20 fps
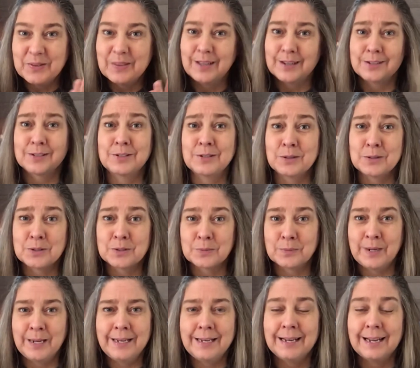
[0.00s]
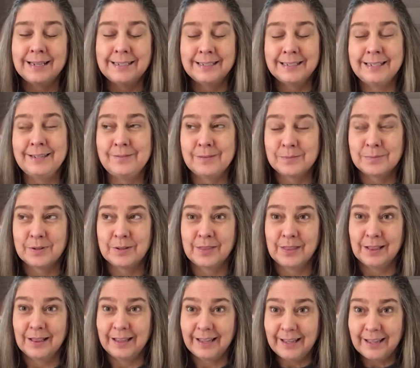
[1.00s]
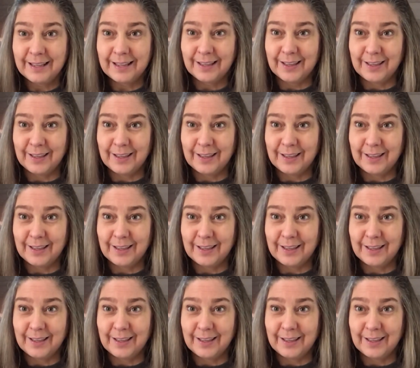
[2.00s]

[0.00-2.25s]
That is so sweet. I didn't even put the link